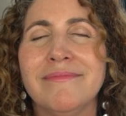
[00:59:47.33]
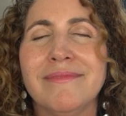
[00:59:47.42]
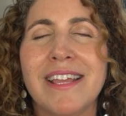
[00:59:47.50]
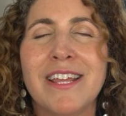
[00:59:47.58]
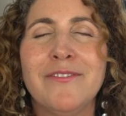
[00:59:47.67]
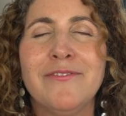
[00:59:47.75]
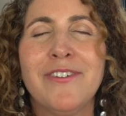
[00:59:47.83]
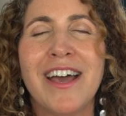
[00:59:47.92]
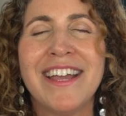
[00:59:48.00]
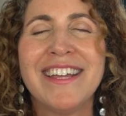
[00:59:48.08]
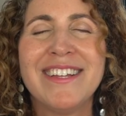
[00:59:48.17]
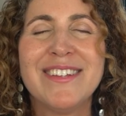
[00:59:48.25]

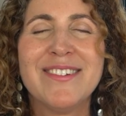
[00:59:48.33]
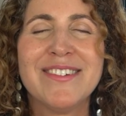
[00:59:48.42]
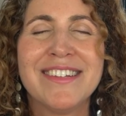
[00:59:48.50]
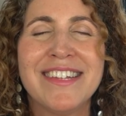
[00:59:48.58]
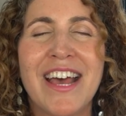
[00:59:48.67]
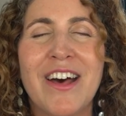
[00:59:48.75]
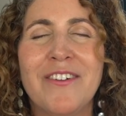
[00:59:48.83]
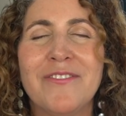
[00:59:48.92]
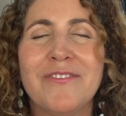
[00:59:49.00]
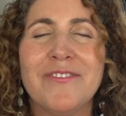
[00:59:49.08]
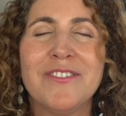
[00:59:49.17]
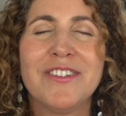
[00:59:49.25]
Invite
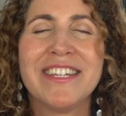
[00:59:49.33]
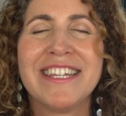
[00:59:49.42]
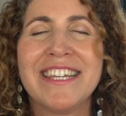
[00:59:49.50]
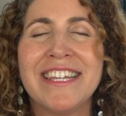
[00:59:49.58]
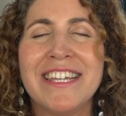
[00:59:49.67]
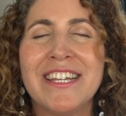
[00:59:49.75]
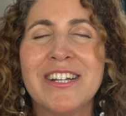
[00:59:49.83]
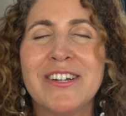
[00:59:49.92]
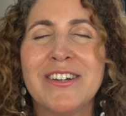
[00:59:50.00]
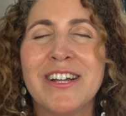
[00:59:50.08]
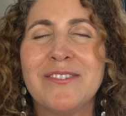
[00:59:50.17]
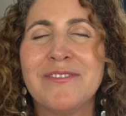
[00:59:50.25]
yourself to
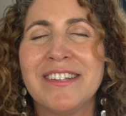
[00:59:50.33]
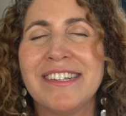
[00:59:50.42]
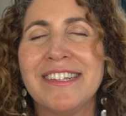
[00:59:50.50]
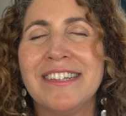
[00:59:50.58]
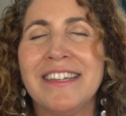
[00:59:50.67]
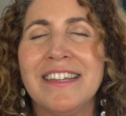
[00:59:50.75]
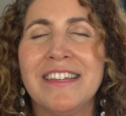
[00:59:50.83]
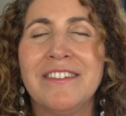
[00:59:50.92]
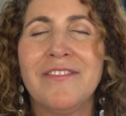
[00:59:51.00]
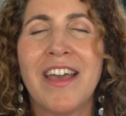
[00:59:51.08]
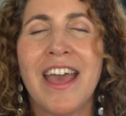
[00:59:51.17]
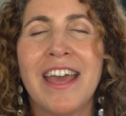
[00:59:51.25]
hear and
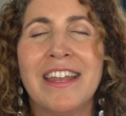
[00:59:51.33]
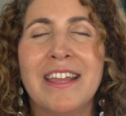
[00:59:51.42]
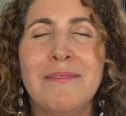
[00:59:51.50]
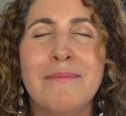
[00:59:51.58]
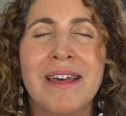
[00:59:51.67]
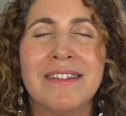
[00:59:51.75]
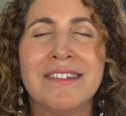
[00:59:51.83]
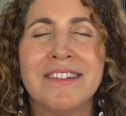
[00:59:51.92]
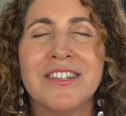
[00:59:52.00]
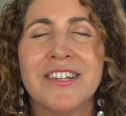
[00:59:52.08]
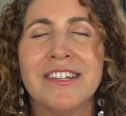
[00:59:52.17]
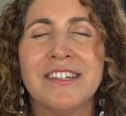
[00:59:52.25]
receive any
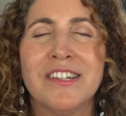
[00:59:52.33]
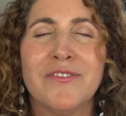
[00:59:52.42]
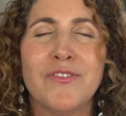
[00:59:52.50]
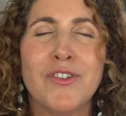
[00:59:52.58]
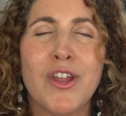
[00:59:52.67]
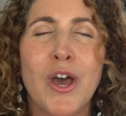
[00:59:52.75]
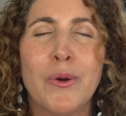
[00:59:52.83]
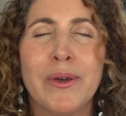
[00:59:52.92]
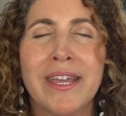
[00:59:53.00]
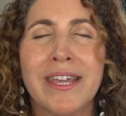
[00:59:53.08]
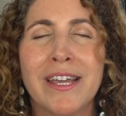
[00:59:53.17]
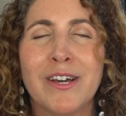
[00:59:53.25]
messages of
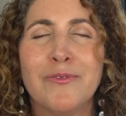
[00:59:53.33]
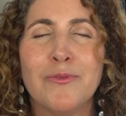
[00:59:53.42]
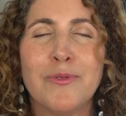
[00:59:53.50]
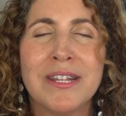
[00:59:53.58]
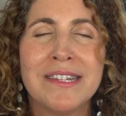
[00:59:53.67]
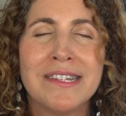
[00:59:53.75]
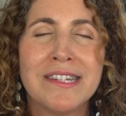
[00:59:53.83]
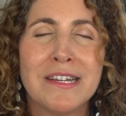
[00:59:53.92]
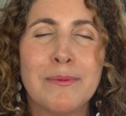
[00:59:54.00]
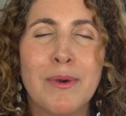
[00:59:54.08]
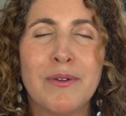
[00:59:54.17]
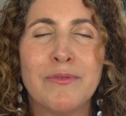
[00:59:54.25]
knowing, of
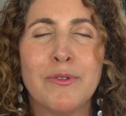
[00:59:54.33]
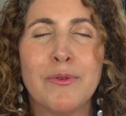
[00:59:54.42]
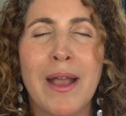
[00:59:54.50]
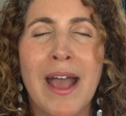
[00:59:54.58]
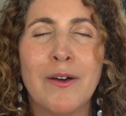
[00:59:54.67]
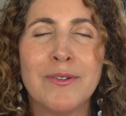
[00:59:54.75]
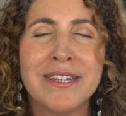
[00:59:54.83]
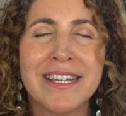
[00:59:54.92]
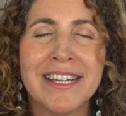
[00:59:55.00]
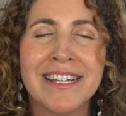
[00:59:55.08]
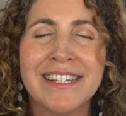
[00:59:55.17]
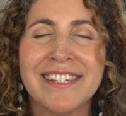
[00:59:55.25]
wisdom, of
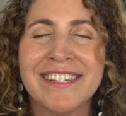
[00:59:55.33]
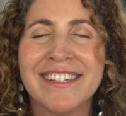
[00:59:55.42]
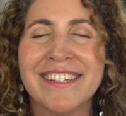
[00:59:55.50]
grounding.